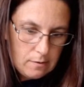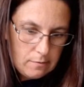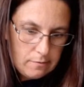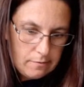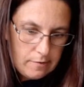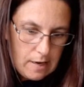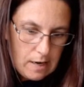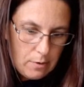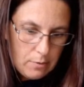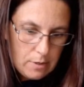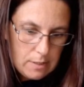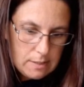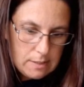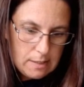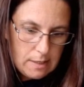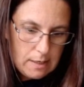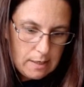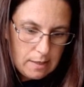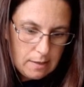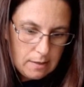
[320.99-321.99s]
flowers
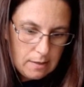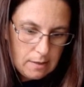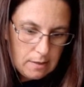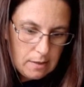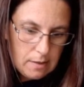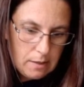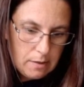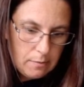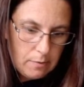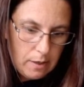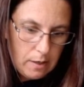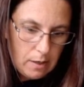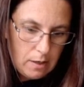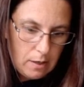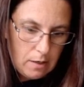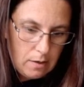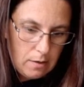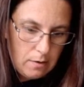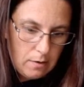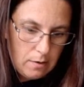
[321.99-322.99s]
there. There we
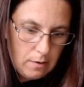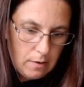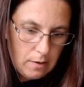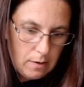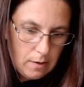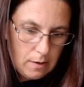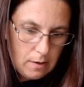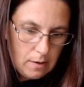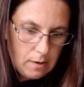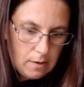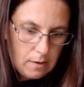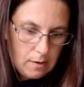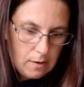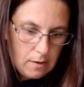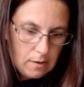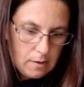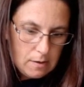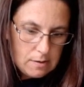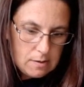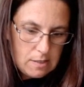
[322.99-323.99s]
go.
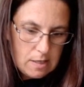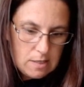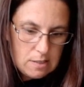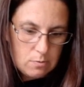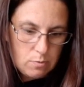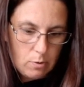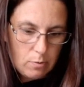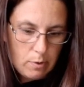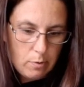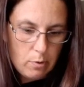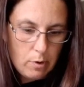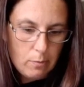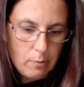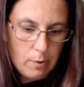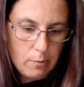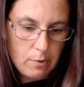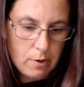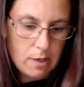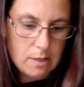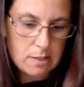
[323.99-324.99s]
Because that's what we want.
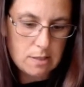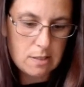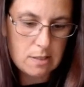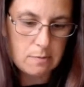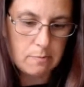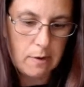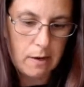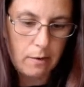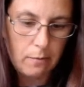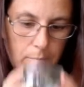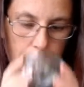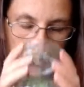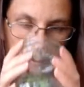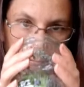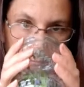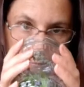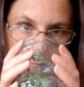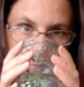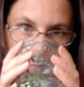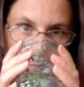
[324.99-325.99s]
We want it to smell.
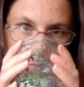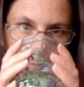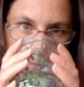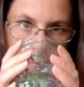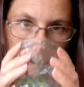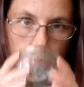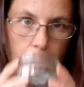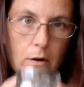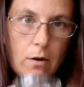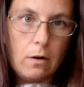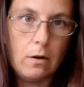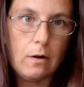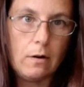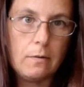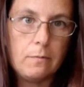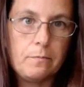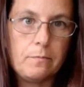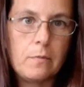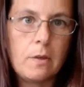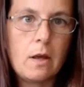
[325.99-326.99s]

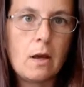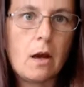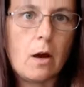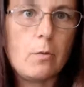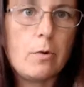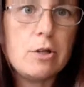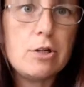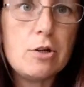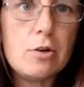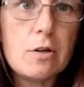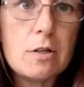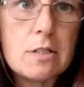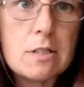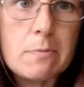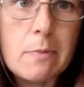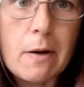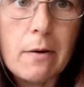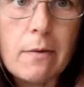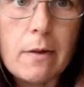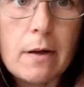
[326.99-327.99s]
Oh, I wish you could
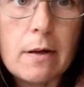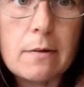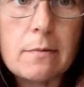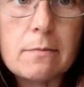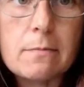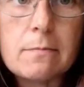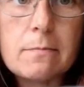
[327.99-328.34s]
smell that.